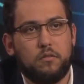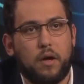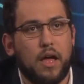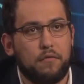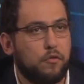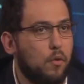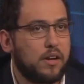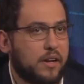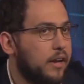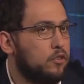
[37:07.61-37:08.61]
Everyone
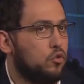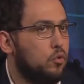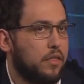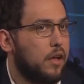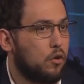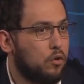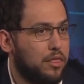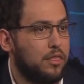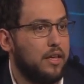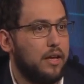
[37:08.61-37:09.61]
can do their own
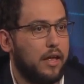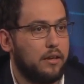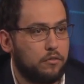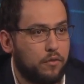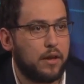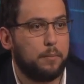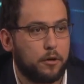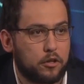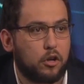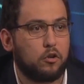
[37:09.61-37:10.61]
thing, and it's very
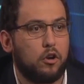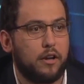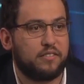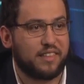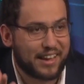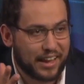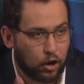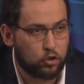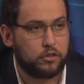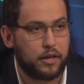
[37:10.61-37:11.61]
important to acknowledge the
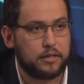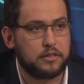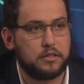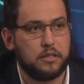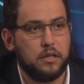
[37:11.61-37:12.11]
context,